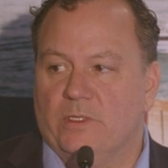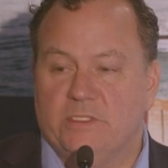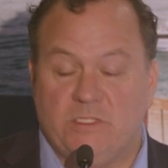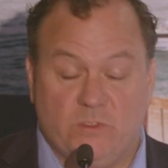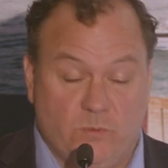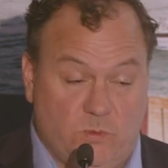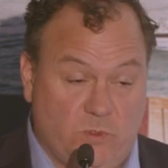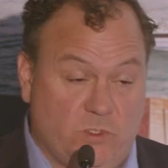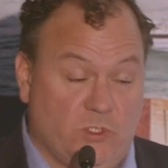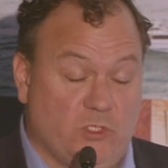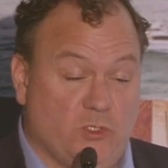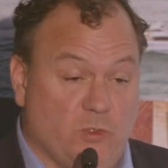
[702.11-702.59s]
It's
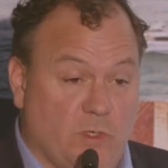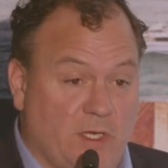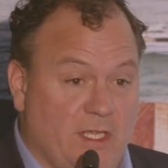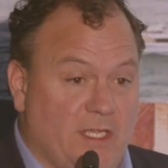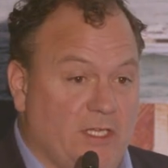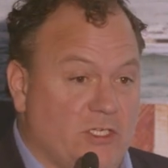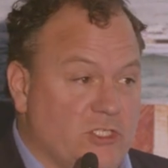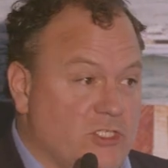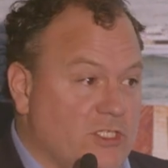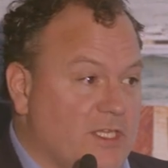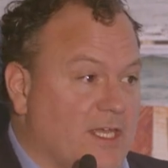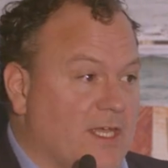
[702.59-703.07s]

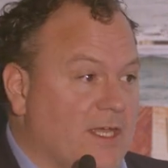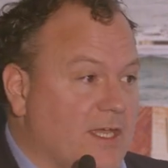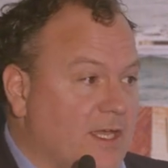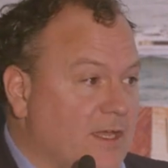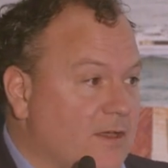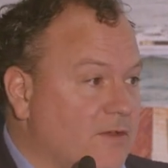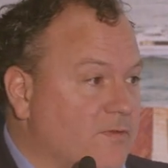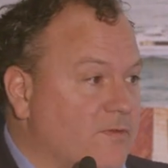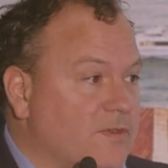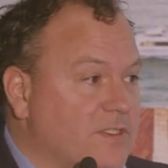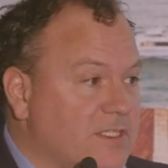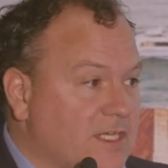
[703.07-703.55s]
strange to
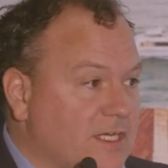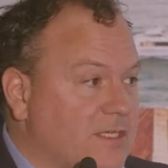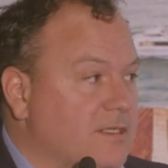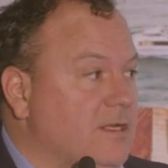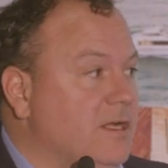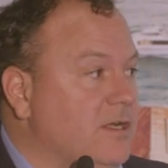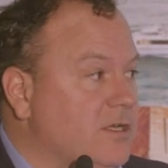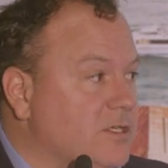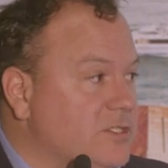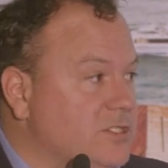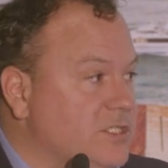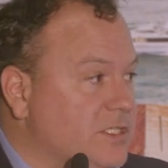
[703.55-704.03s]
have a
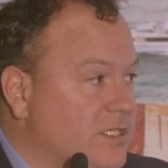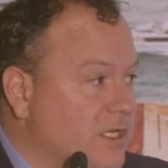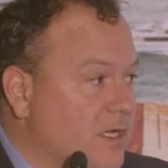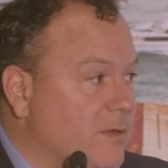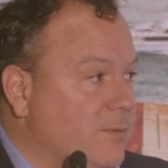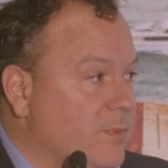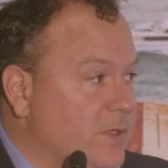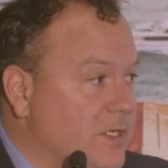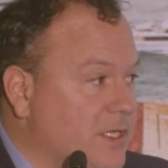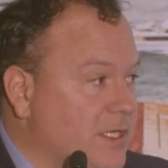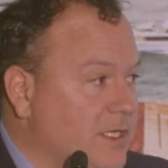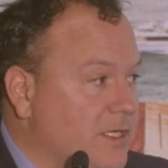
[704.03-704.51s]
technology
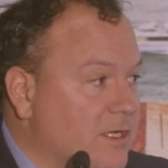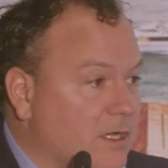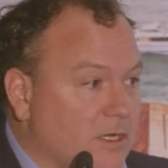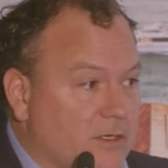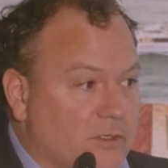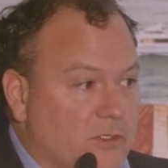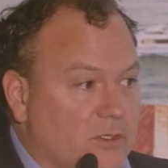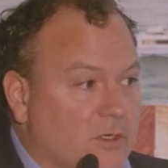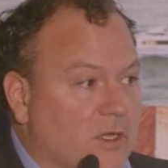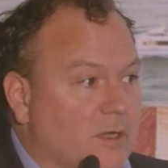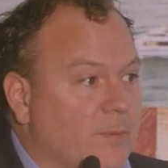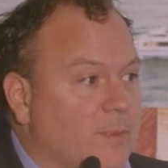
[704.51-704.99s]
company
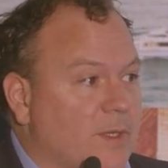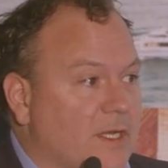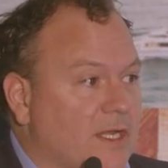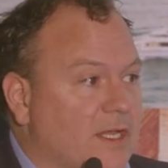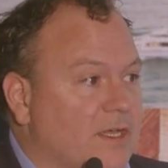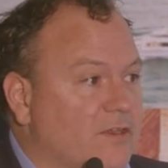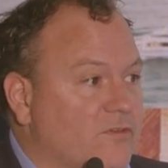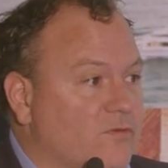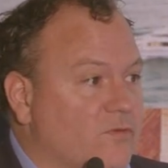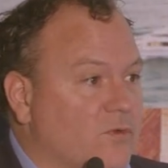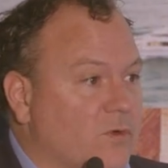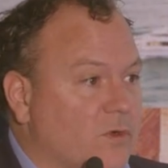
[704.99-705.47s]
call you up and
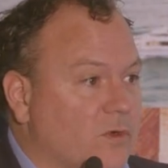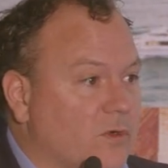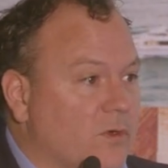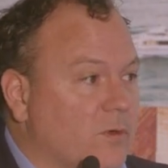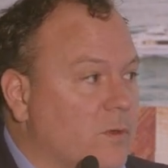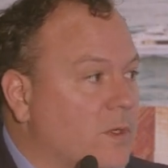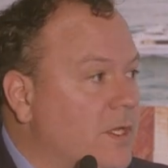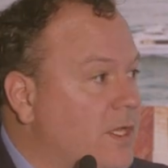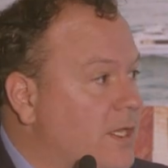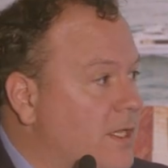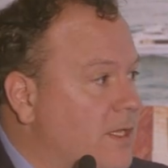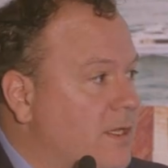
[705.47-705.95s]
ask
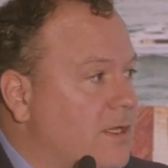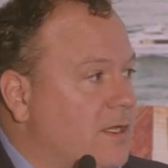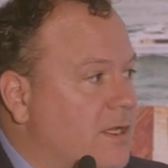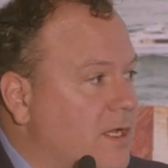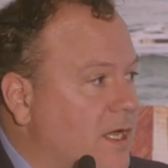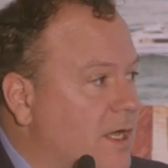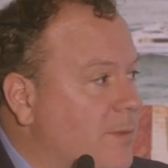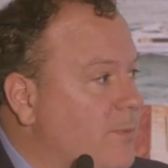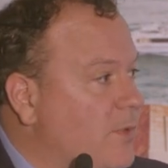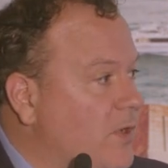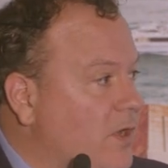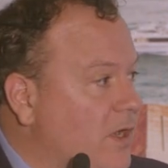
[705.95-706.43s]
for
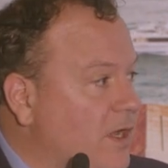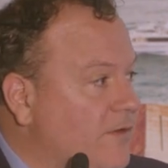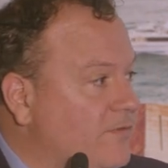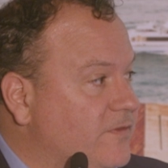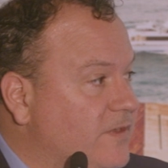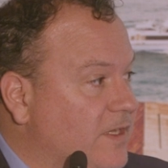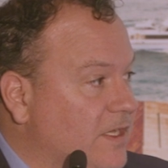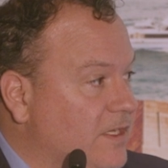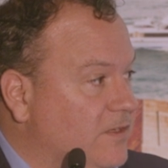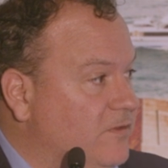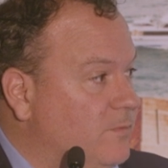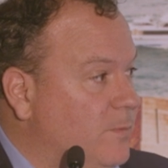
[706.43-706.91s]
copper
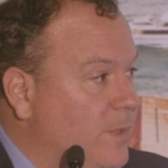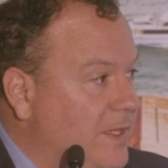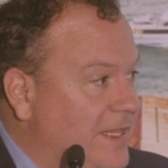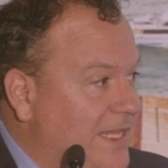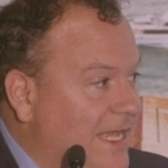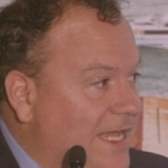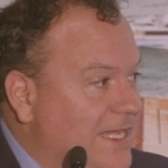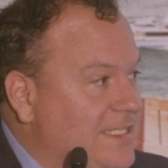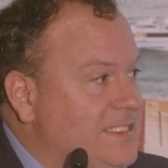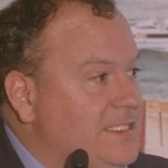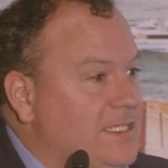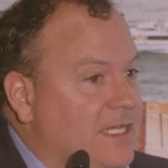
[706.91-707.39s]
offtakes, but
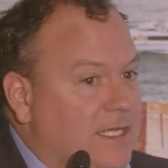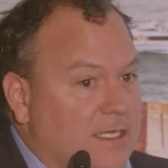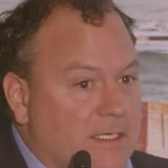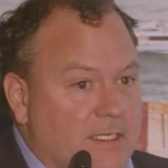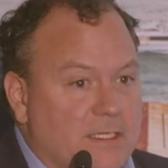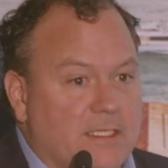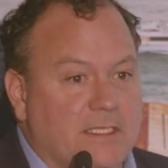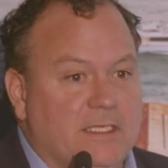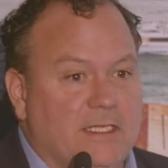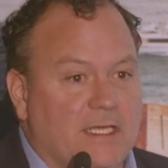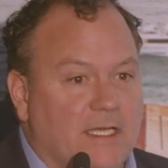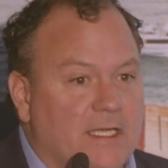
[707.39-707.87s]
that's kind
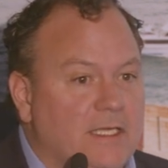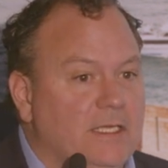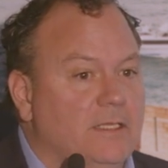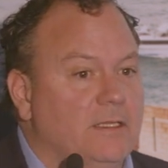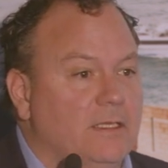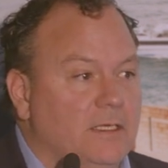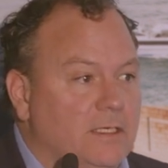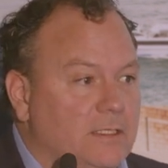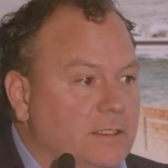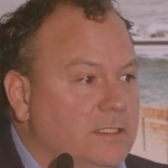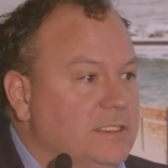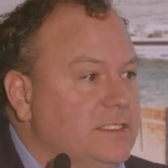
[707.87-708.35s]
of the
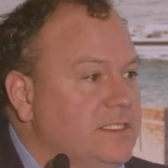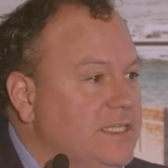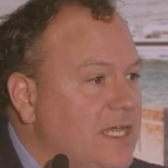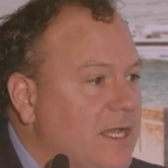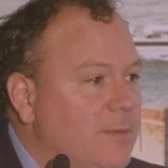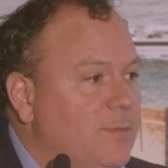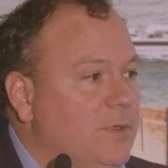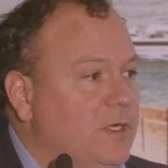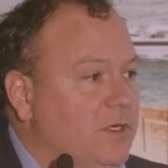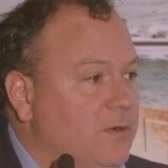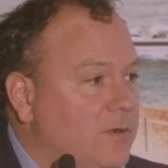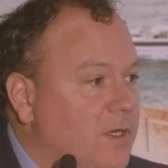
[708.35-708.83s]
dialogue that's
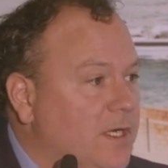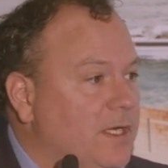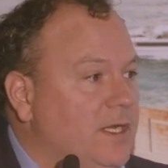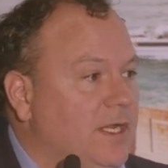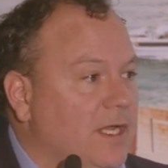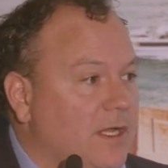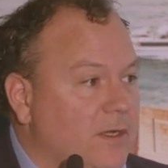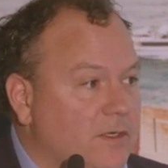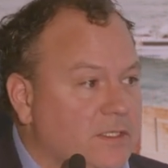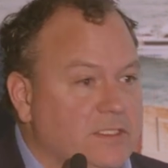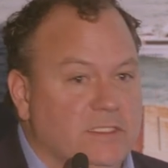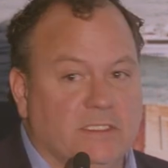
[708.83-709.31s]
happening right
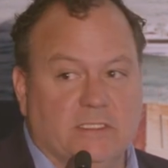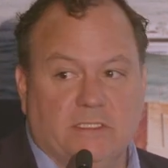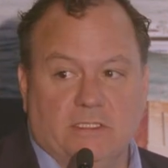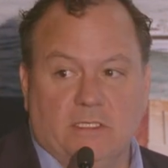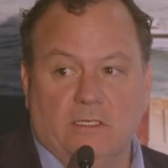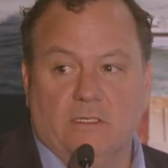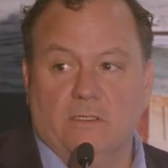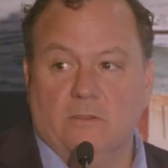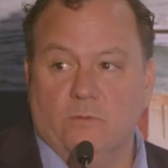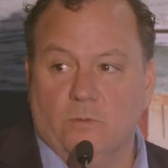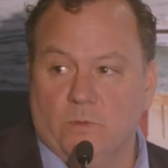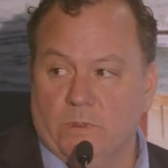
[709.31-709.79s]
now because it's
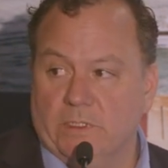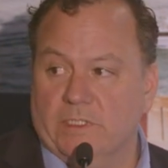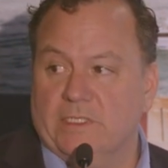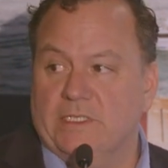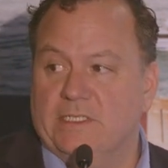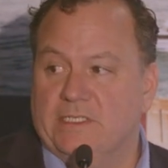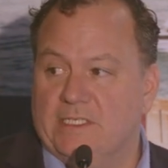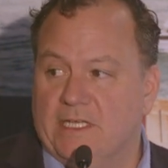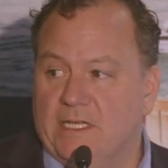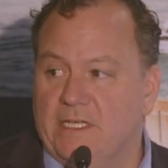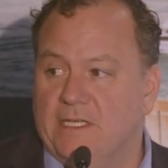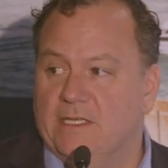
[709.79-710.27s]
all
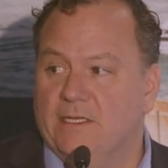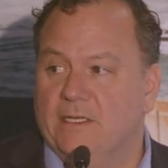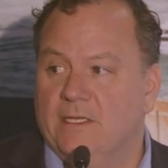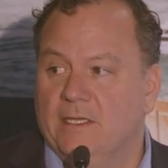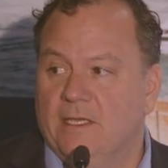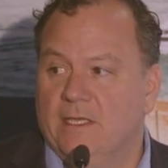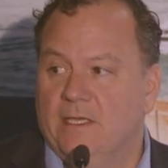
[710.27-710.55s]
really tight.